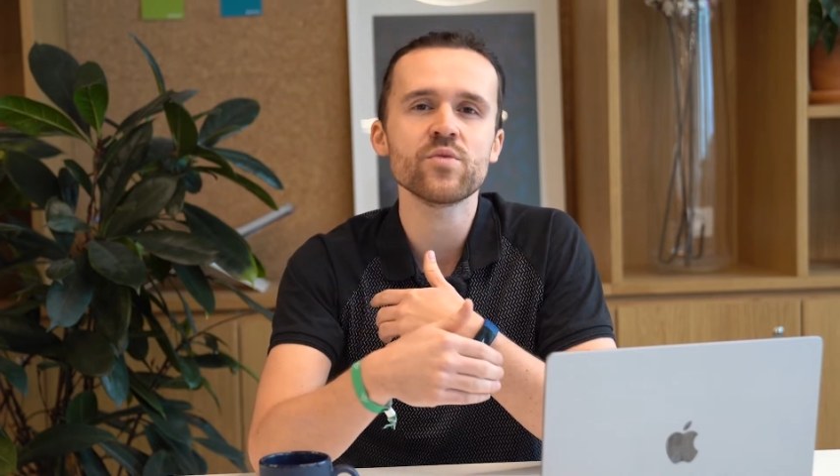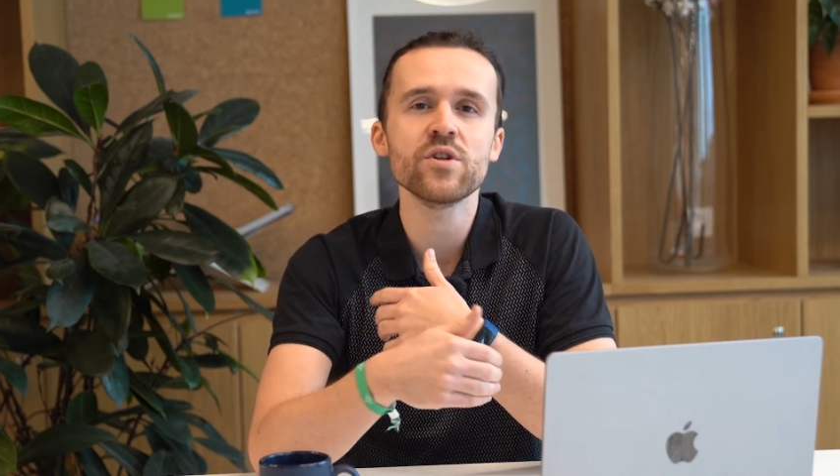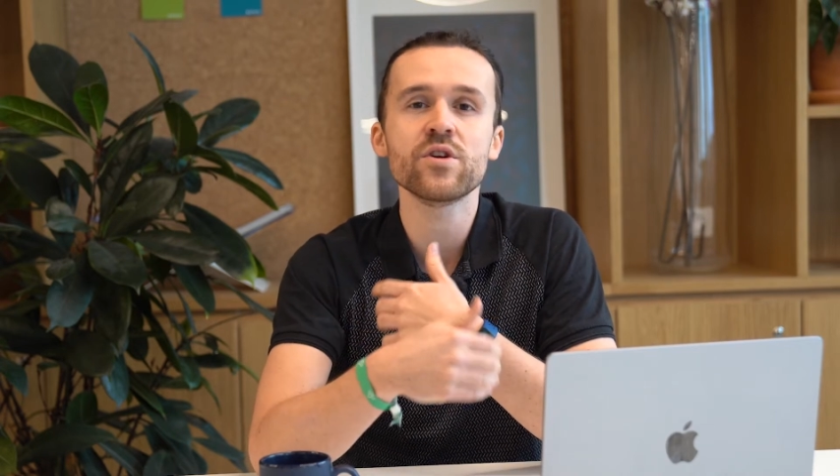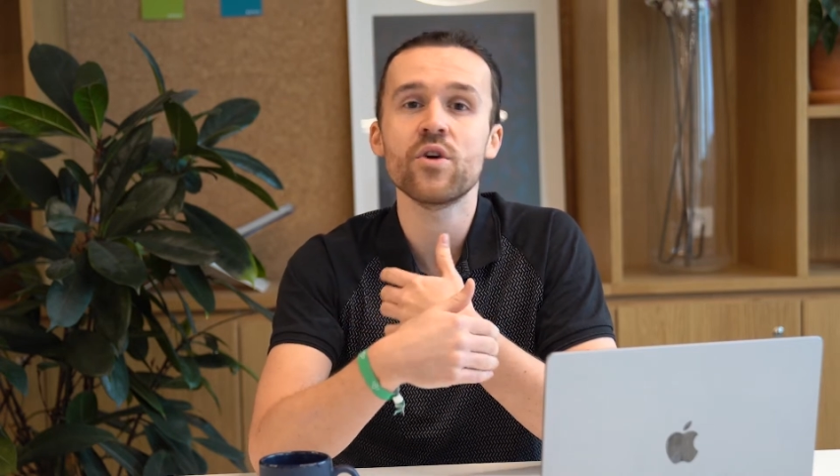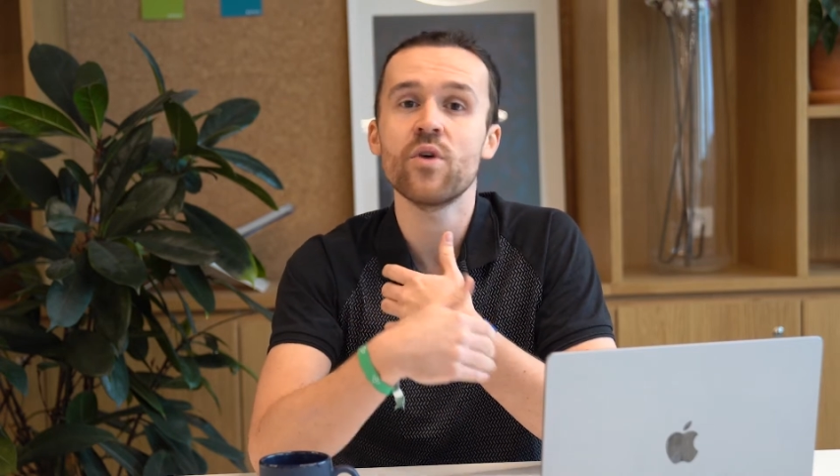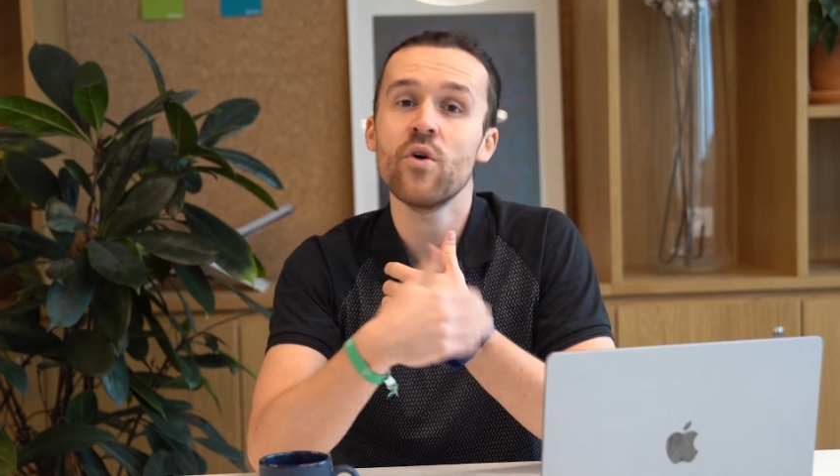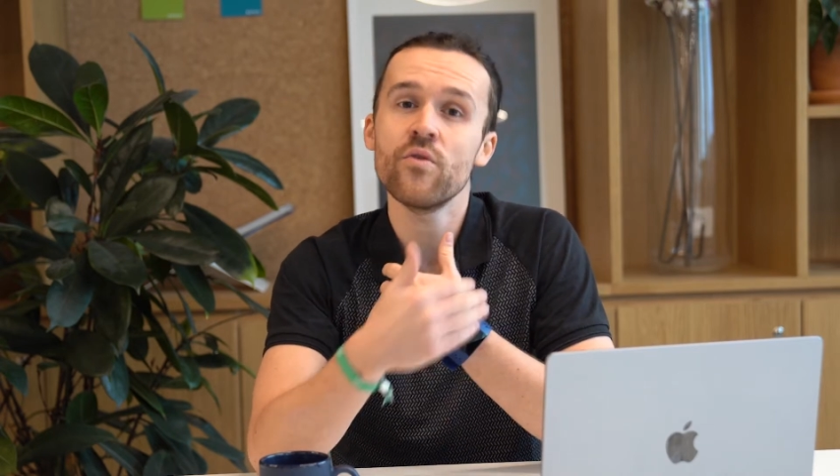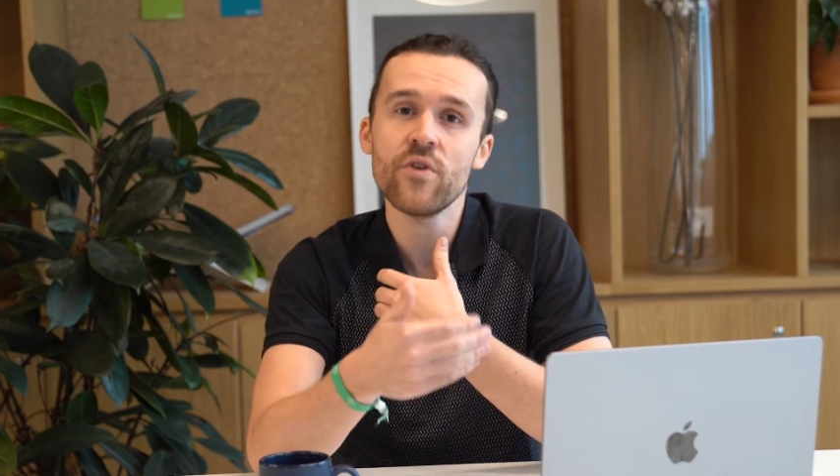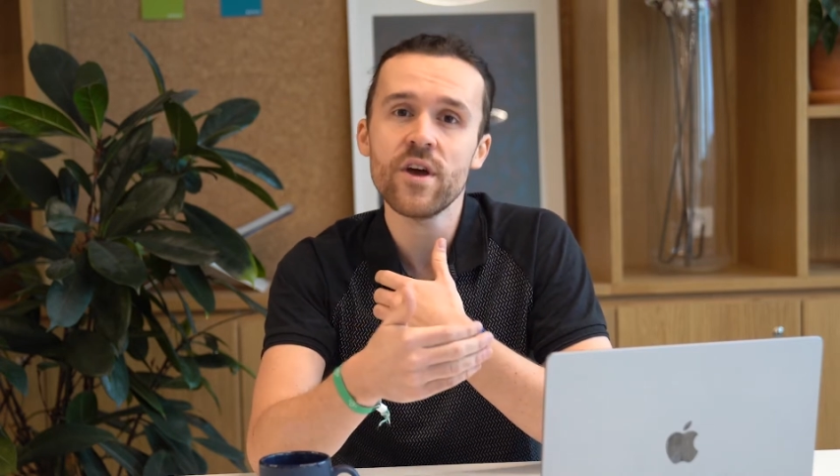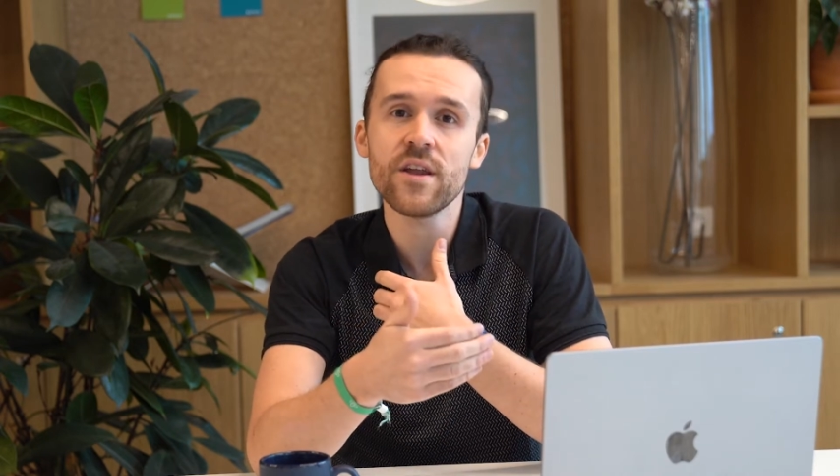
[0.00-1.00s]
will go
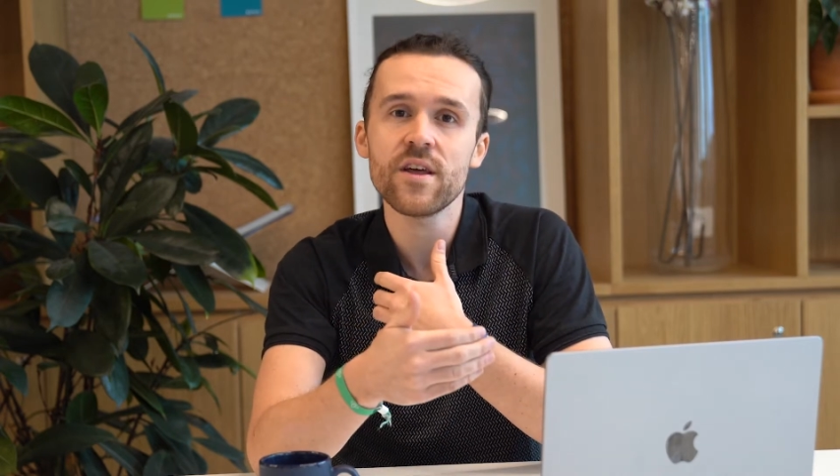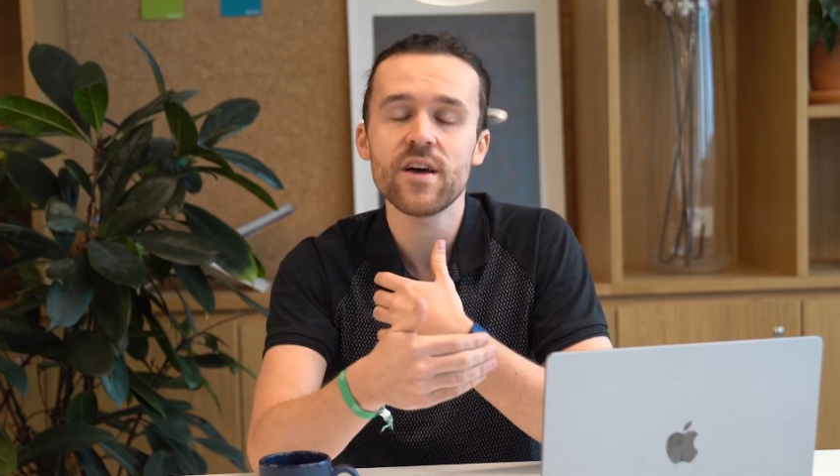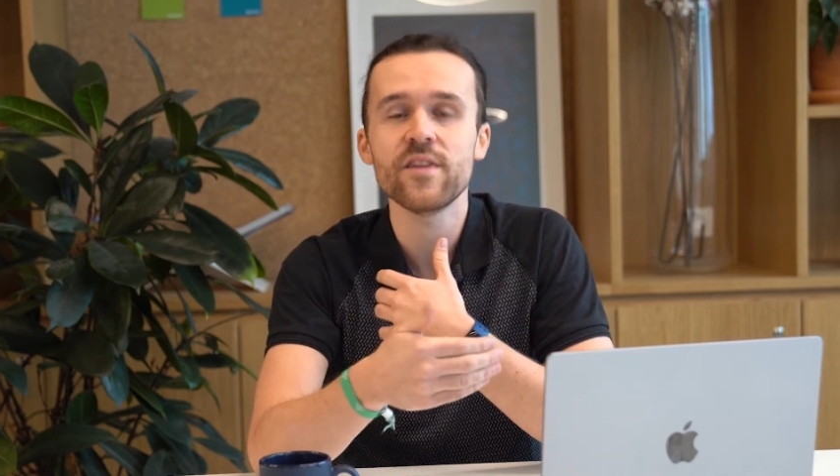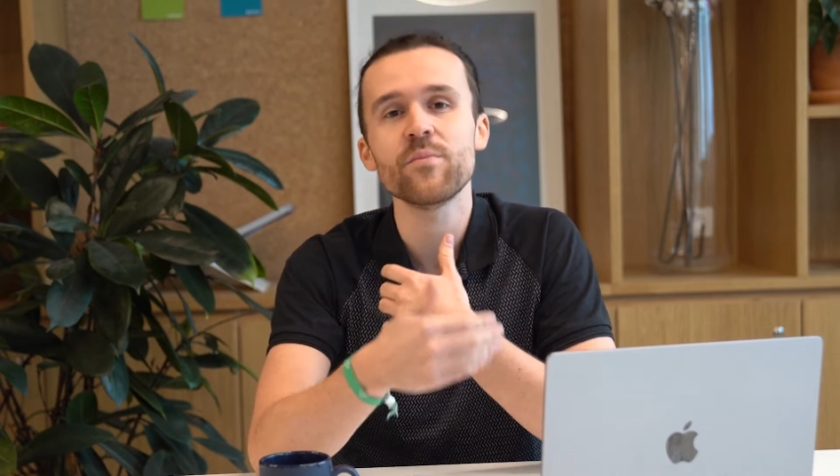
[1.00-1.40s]
over it and